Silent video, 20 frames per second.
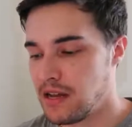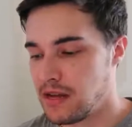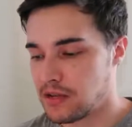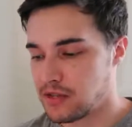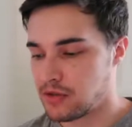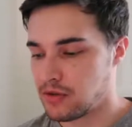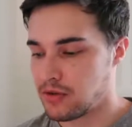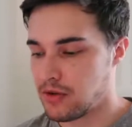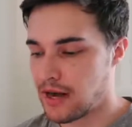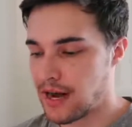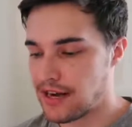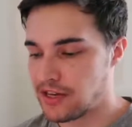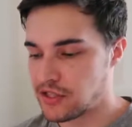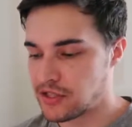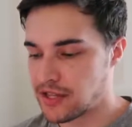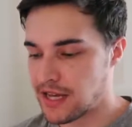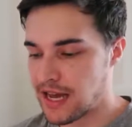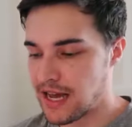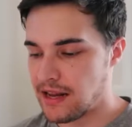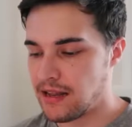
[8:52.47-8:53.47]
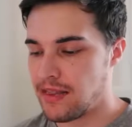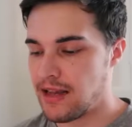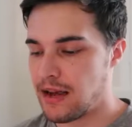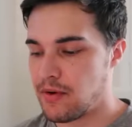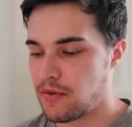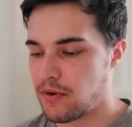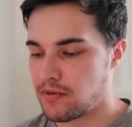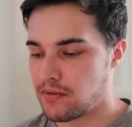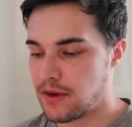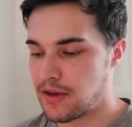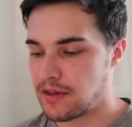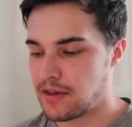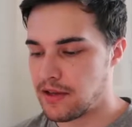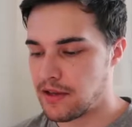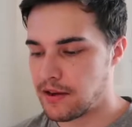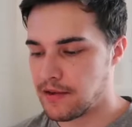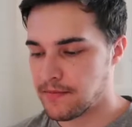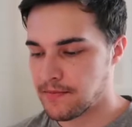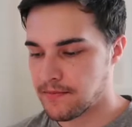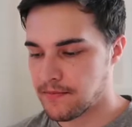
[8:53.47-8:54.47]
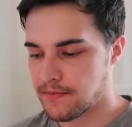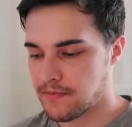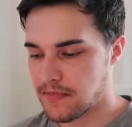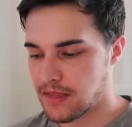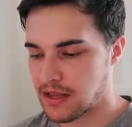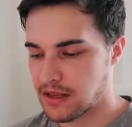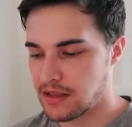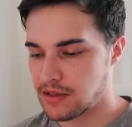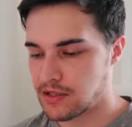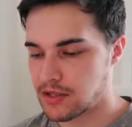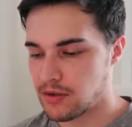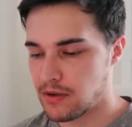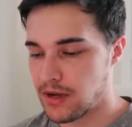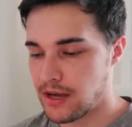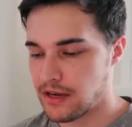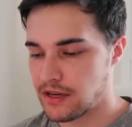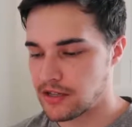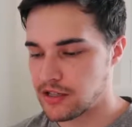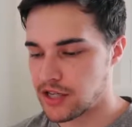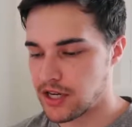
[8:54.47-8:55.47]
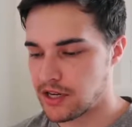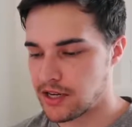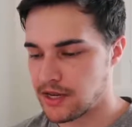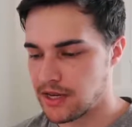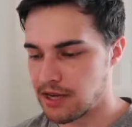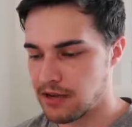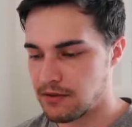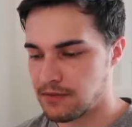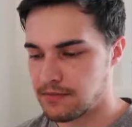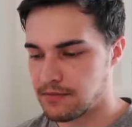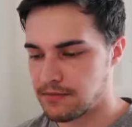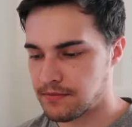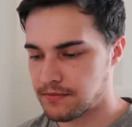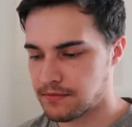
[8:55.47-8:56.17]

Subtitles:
So I just added that one right there. Let's go ahead and check it out.